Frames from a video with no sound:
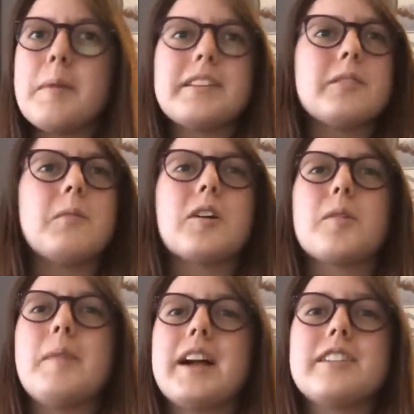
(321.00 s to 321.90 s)
and welcome
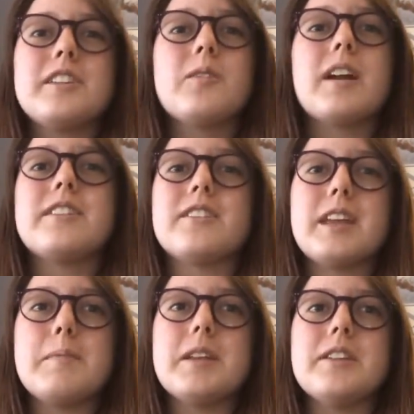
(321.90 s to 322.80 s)
back to your
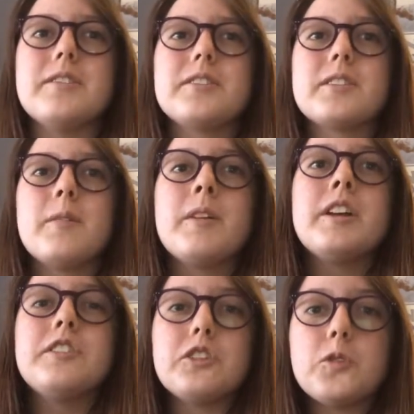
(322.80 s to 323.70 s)
entertainment news.
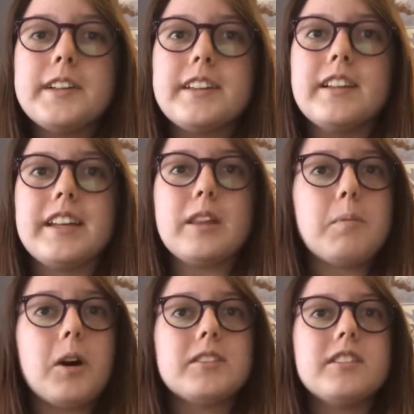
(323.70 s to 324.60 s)
Just recently, the
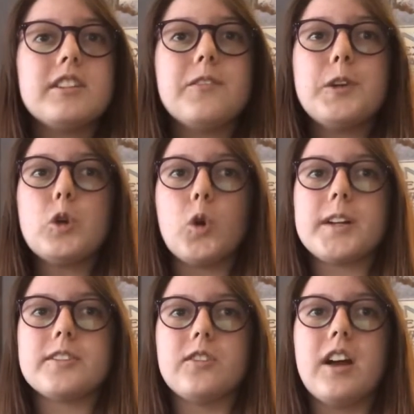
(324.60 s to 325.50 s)
Boston Symphony
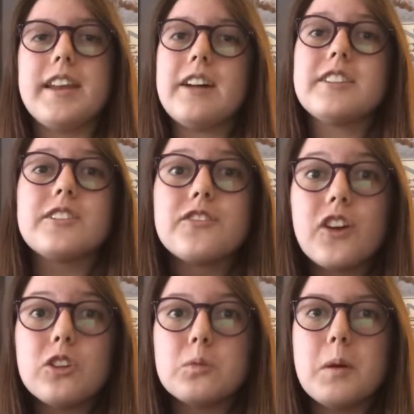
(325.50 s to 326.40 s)
Orchestra announced its
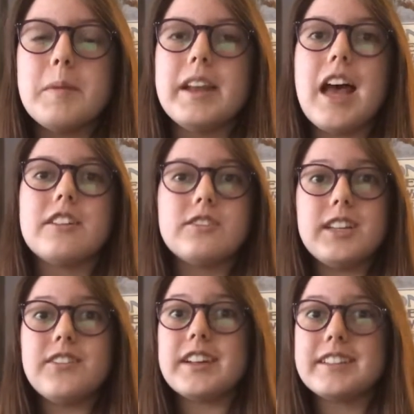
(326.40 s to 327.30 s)
first woman as
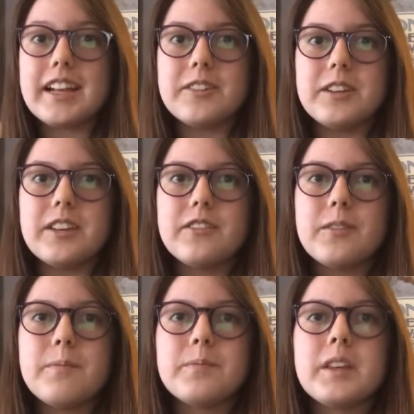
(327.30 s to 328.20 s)
chief executive.
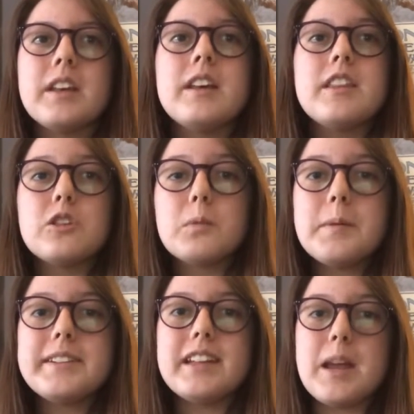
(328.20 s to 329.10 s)
This
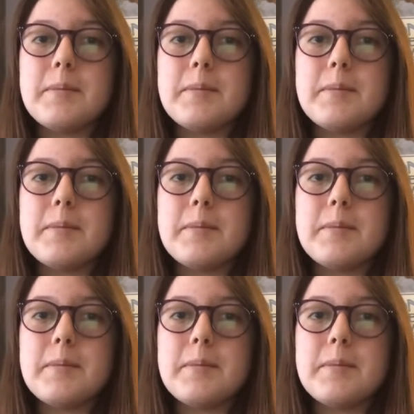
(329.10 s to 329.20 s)
woman's name